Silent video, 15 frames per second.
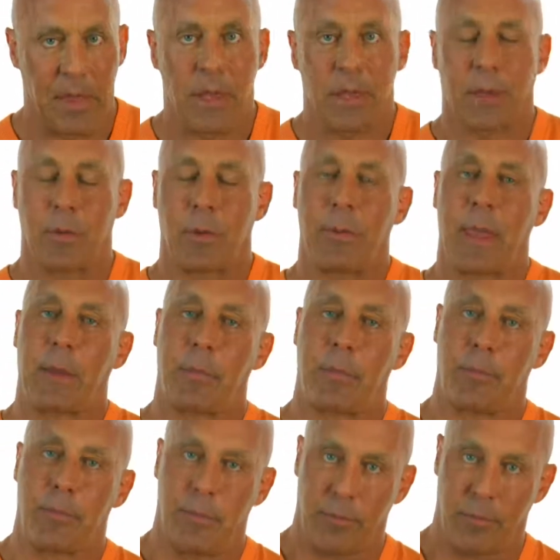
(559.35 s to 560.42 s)
Can we make
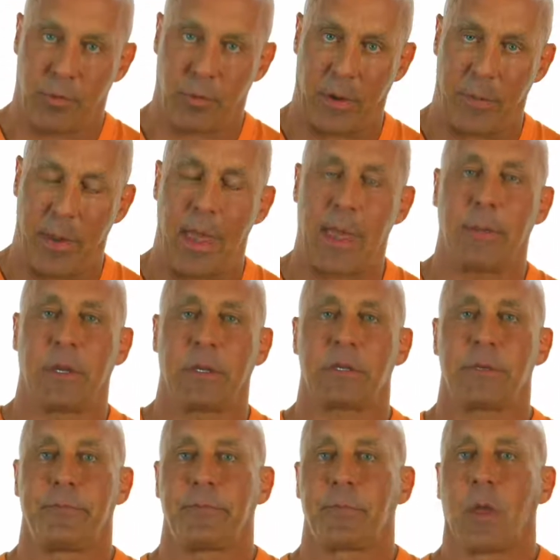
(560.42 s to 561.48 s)
3
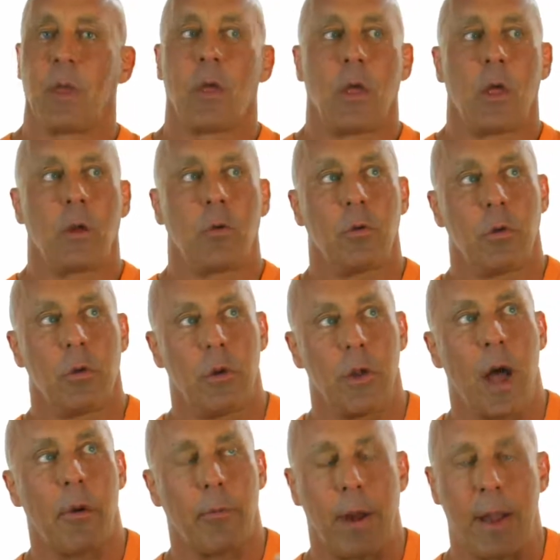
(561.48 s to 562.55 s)
payments?
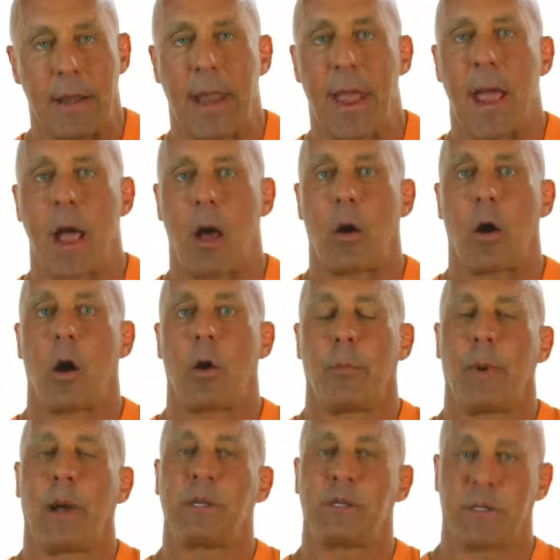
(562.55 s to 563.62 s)
Not right now. Our
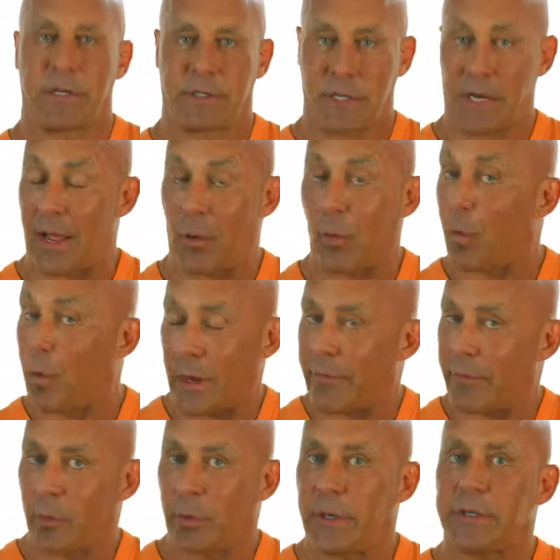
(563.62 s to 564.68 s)
budget doesn't allow,
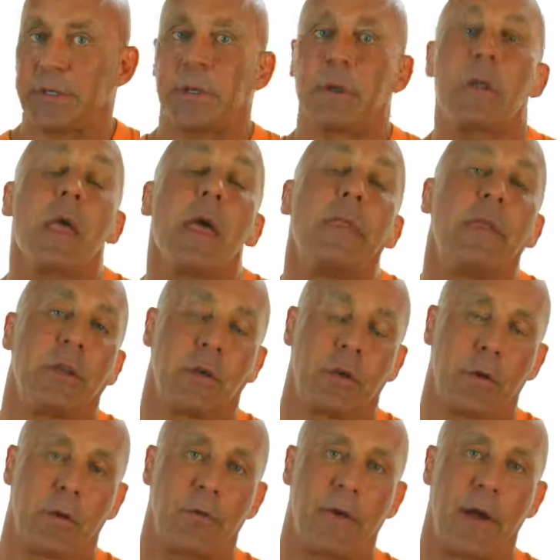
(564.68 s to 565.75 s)
whatever reason, and then you
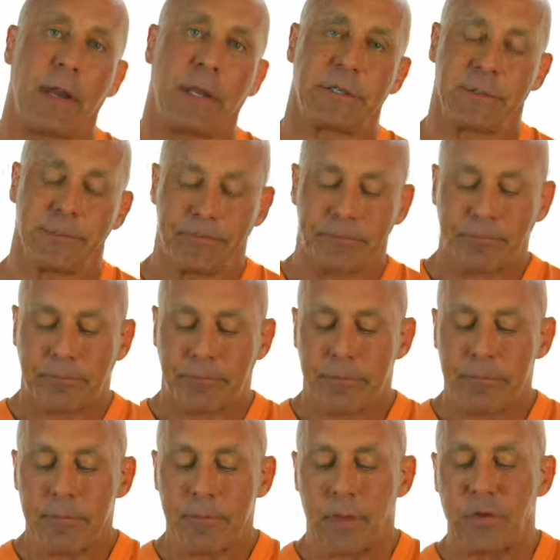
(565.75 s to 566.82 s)
go to the financing.
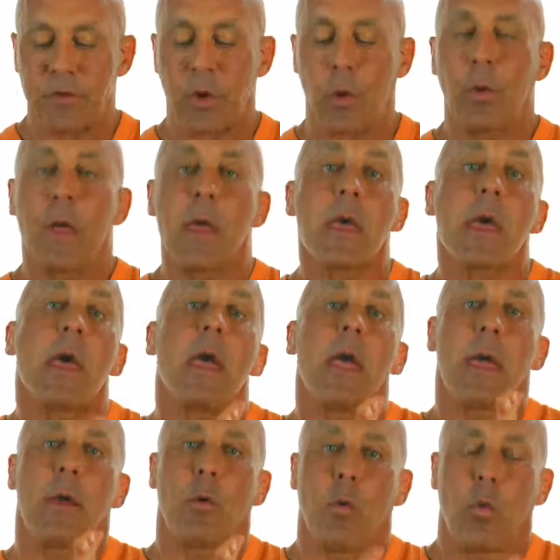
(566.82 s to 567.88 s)
So
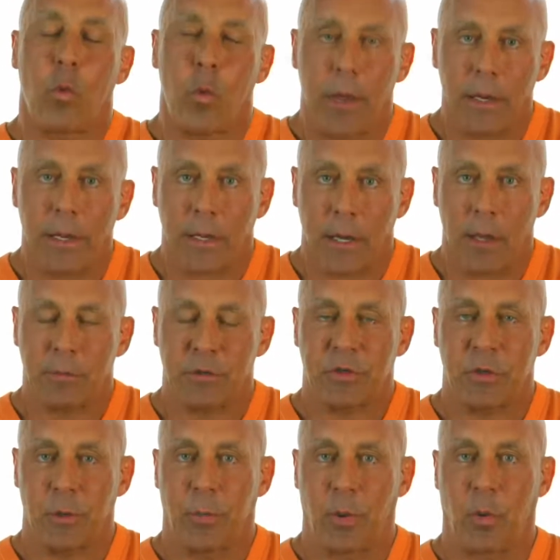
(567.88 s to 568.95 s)
when it comes
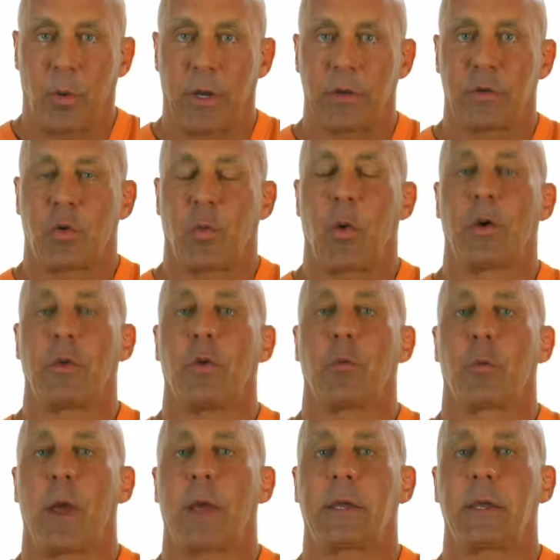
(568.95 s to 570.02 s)
to a point to where you
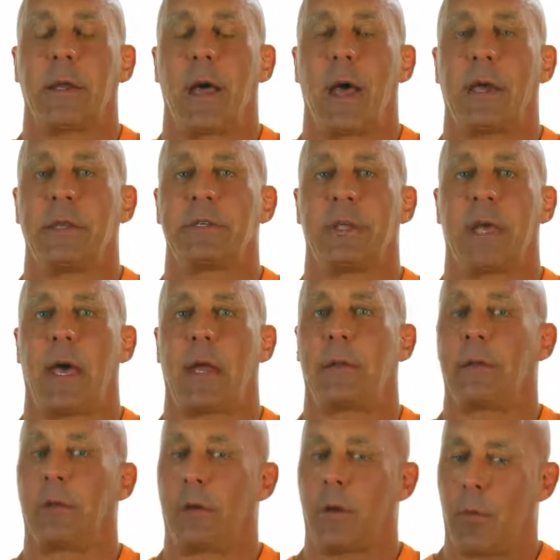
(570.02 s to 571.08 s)
recognize that,
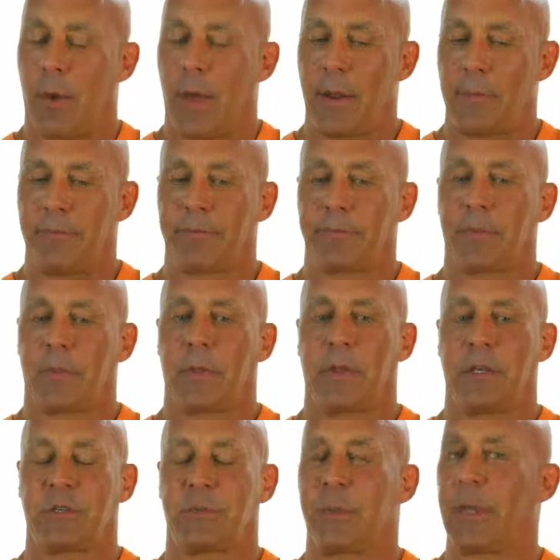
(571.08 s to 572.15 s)
you know what,
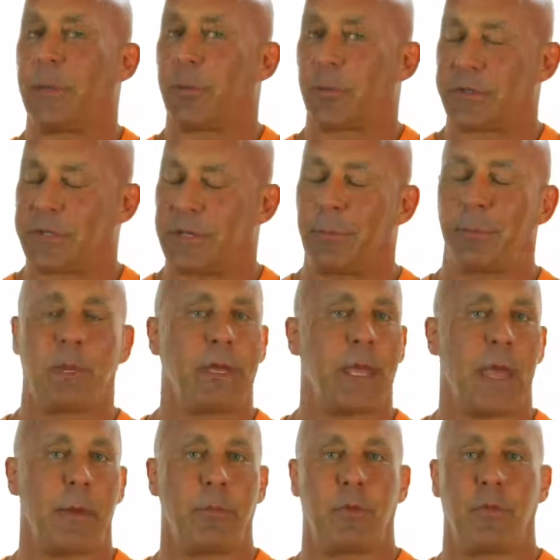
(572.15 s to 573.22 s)
these people simply
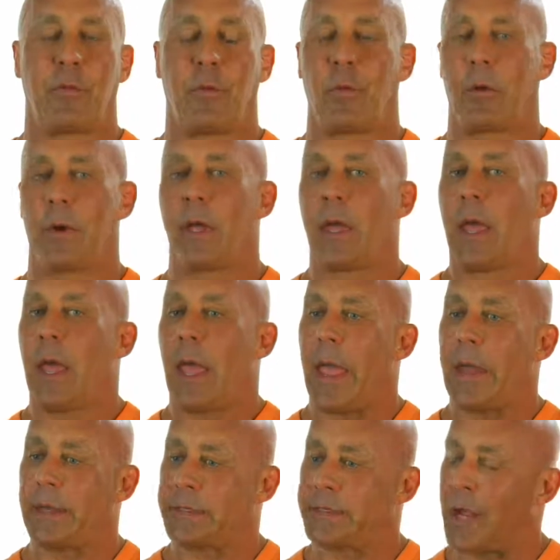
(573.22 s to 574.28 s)
can't move forward,
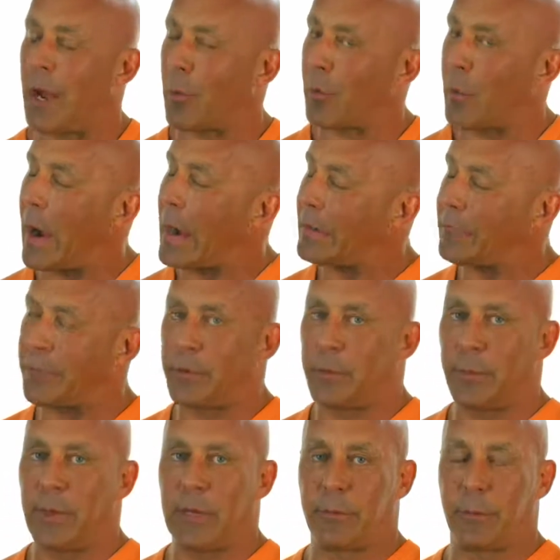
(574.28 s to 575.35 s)
and it's not right for
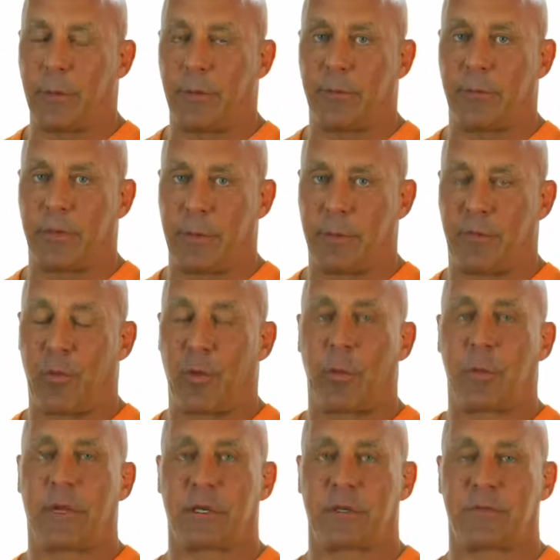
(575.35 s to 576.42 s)
me to move them
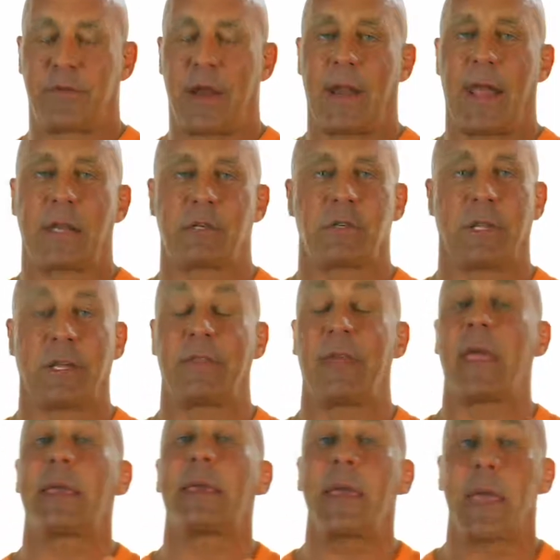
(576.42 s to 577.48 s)
forward because financially
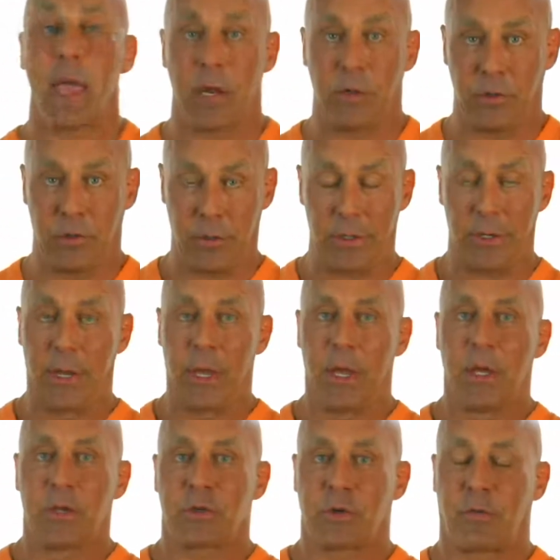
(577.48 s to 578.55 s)
they can't do it.
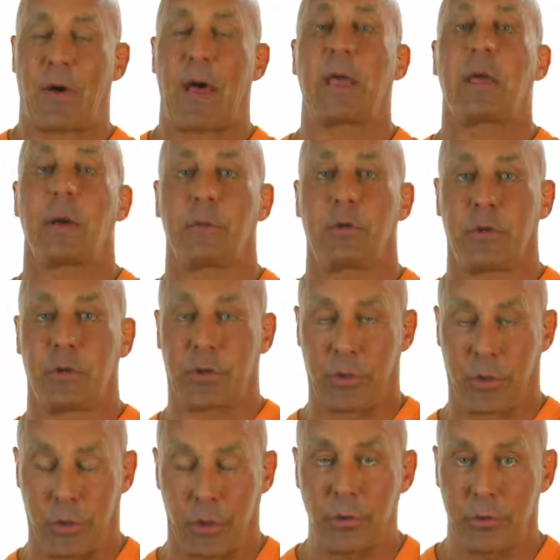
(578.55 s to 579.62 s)
So if I come to the
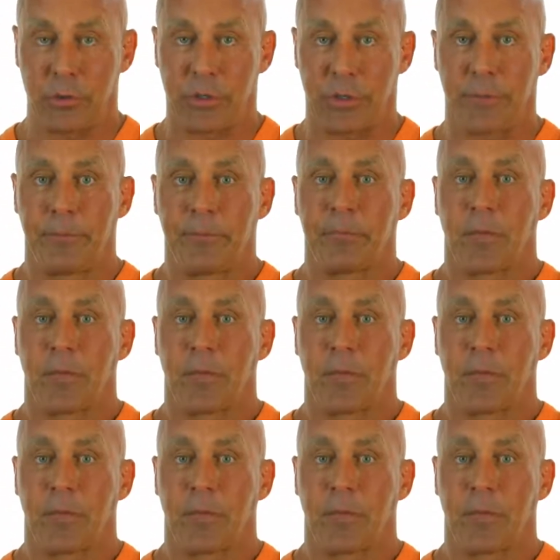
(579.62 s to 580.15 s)
conclusion